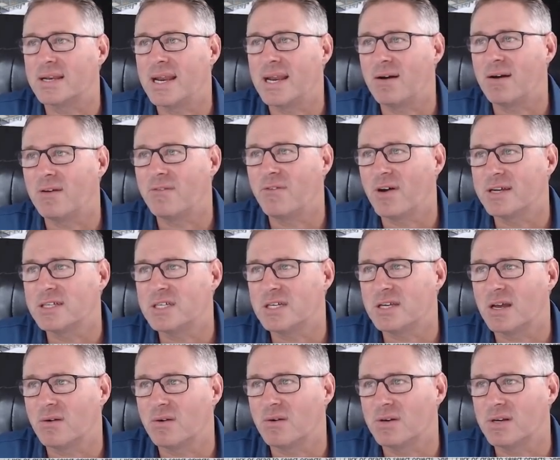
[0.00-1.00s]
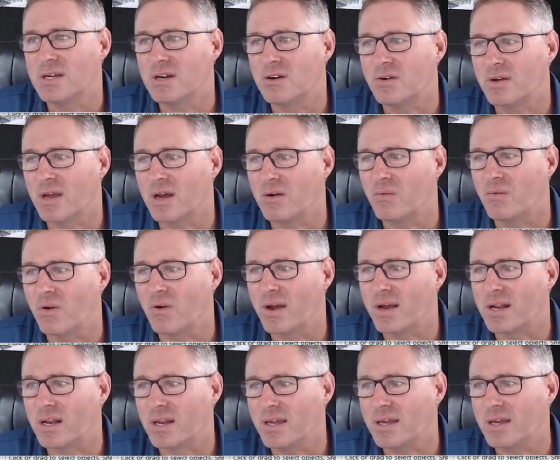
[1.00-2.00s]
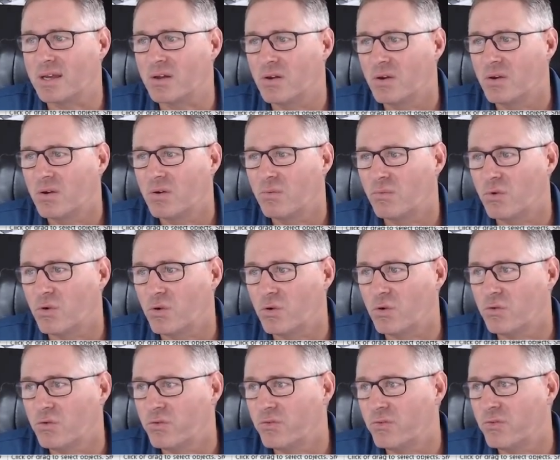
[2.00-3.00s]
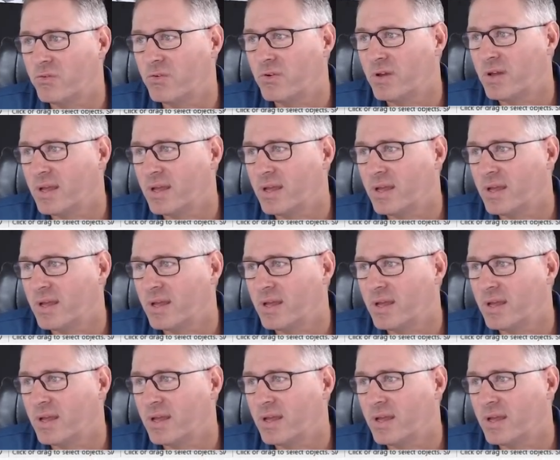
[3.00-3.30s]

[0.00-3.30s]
Now, if I actually go under here and go right-click roof